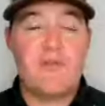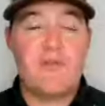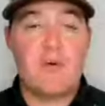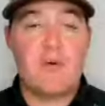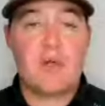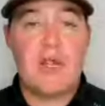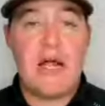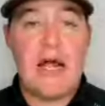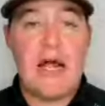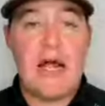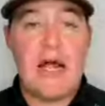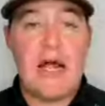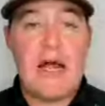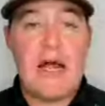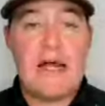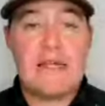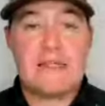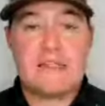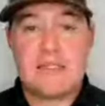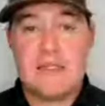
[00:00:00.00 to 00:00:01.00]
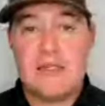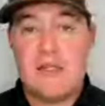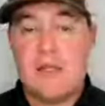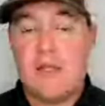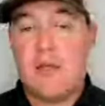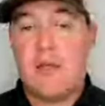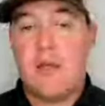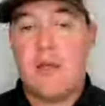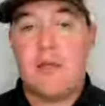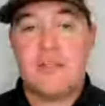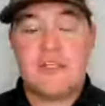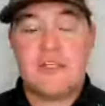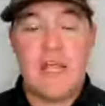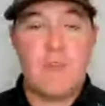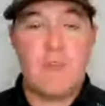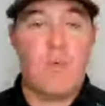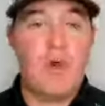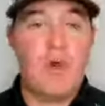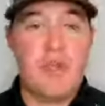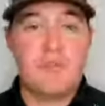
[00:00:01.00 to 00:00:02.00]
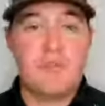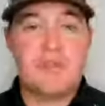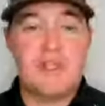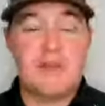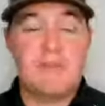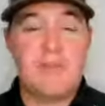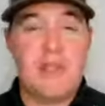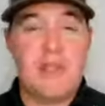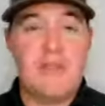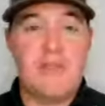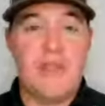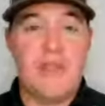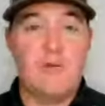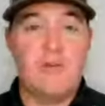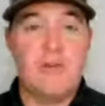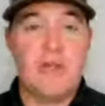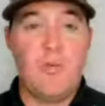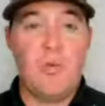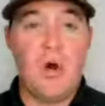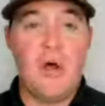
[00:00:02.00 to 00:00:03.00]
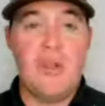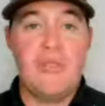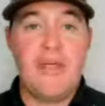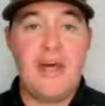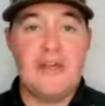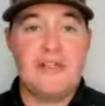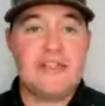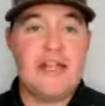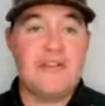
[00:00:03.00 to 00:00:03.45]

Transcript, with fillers: Sam Williamson being the only one that is out the door from this team,